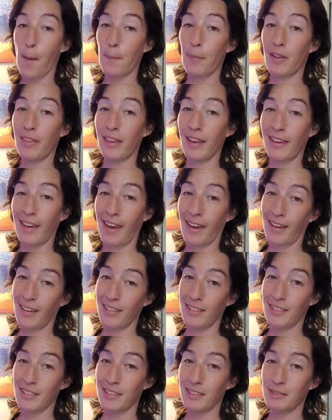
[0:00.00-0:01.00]
but they
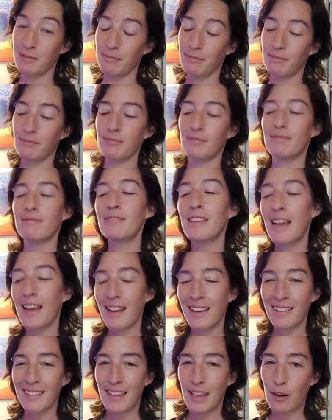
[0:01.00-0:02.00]
can't.
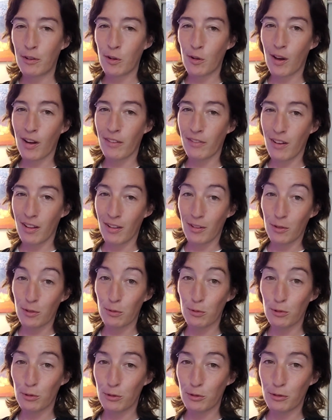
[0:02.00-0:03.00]
They don't know how to follow
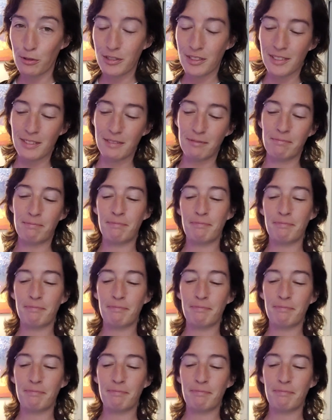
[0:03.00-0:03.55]
the rules.